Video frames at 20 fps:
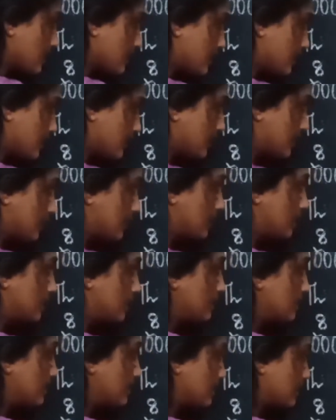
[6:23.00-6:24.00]

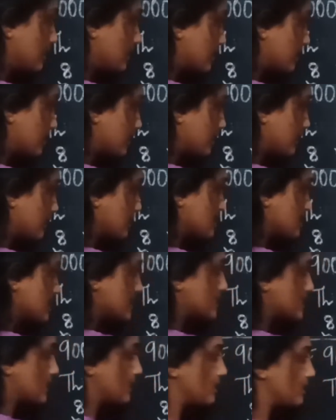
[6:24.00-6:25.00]
here this
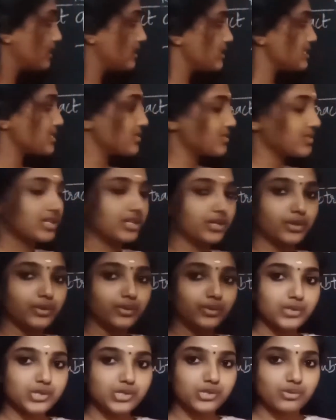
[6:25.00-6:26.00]
10 is
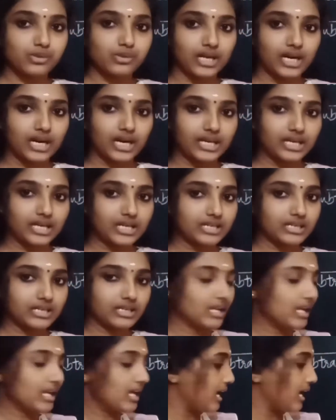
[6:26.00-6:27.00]
reduced to 9,
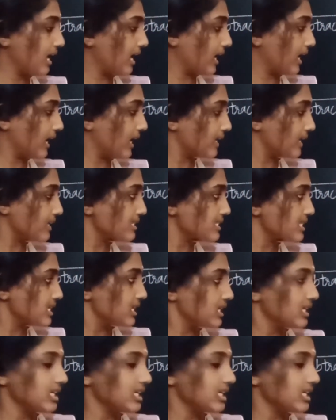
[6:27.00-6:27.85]
and